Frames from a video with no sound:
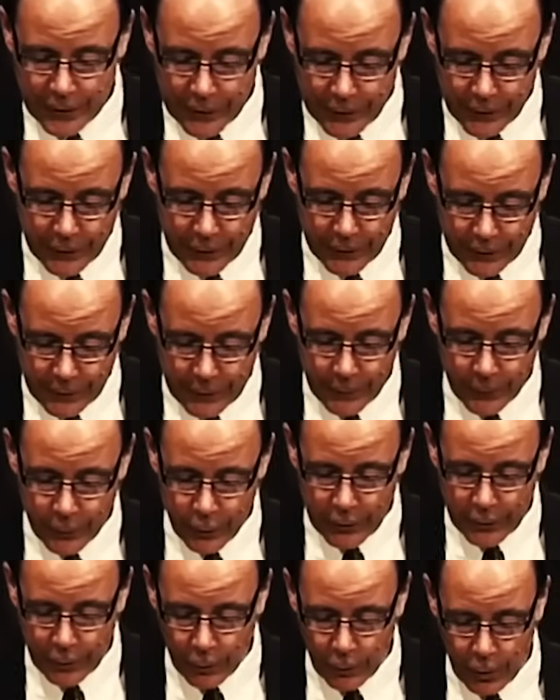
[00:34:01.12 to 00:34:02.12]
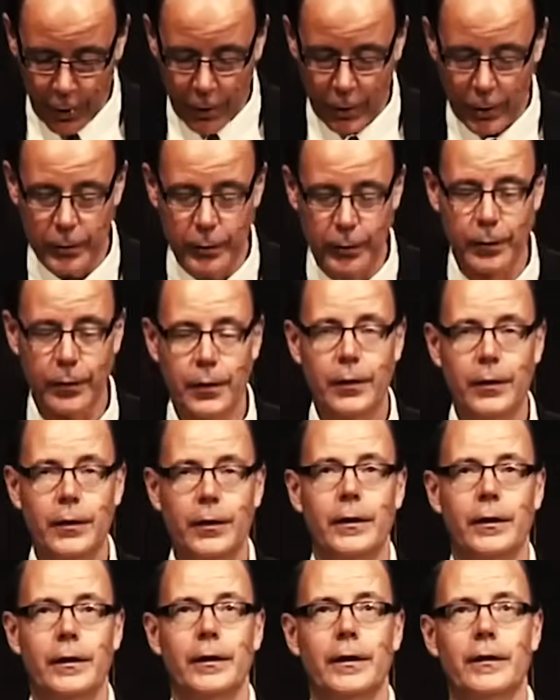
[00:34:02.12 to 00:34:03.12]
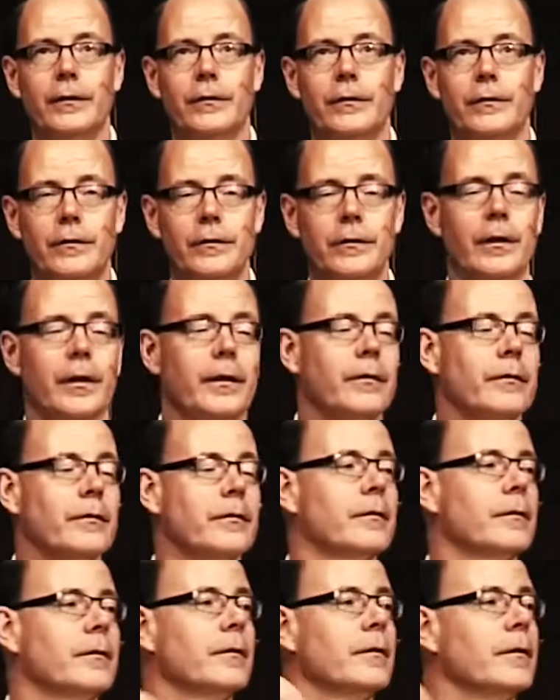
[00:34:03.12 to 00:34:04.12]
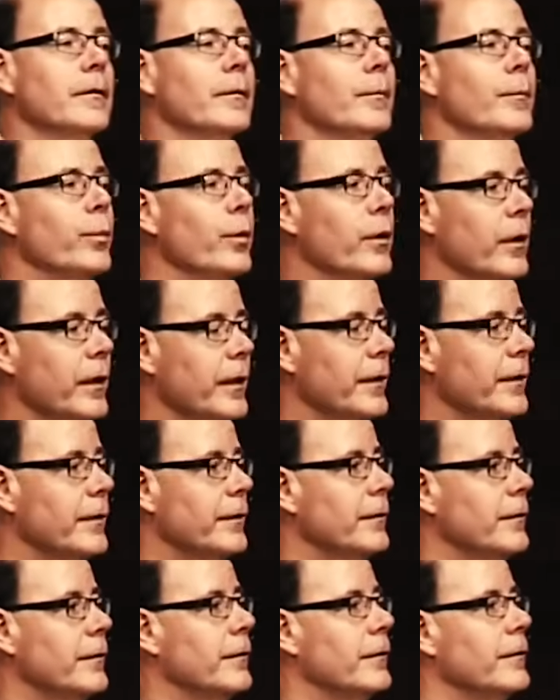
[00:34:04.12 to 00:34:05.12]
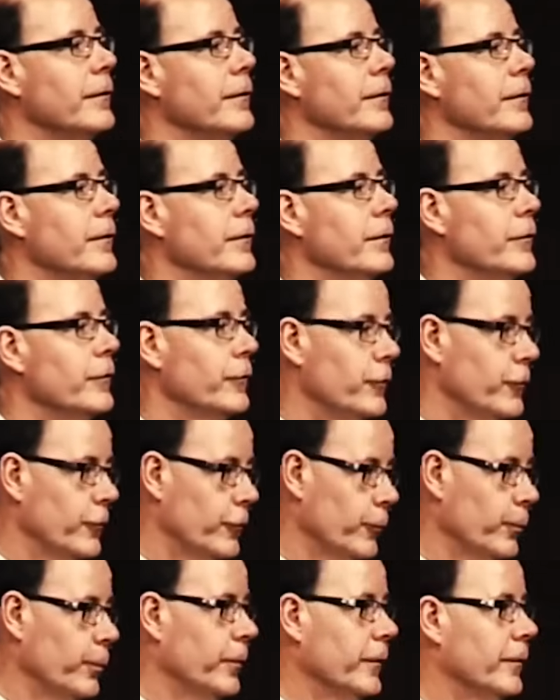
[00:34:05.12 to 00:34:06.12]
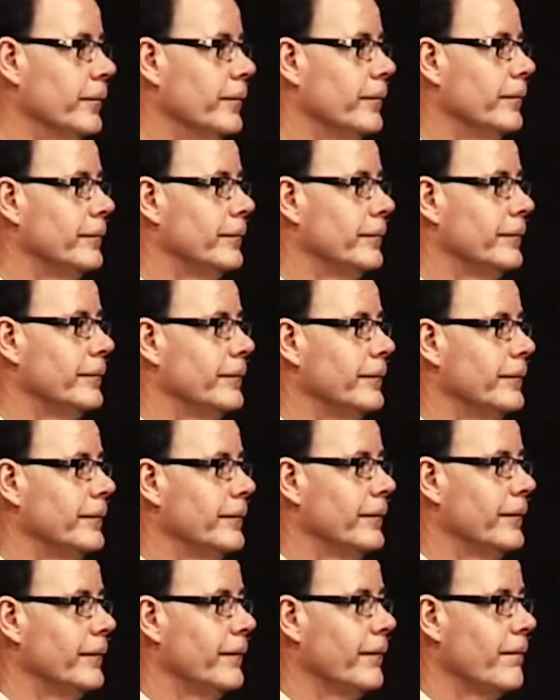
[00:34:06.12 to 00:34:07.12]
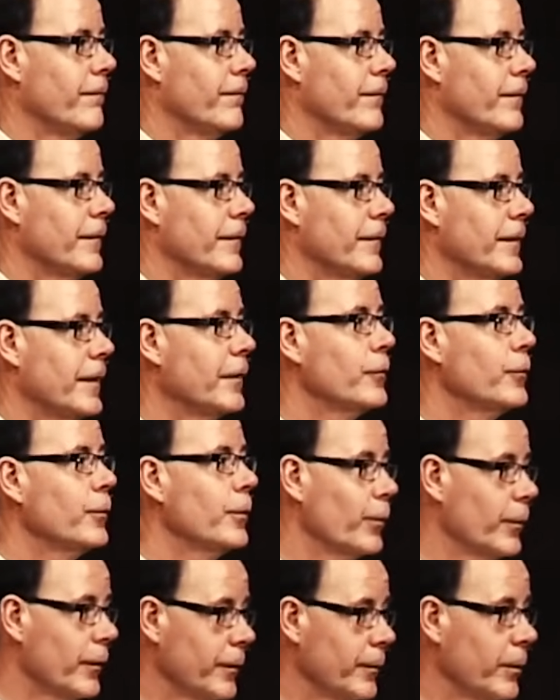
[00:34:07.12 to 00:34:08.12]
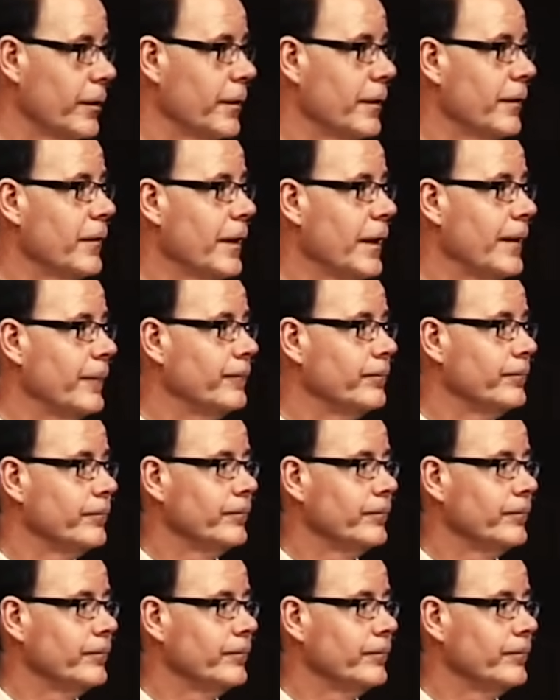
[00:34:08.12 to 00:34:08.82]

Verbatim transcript: isn't simply wrong, it's just plain stupid. Now, do we really believe that?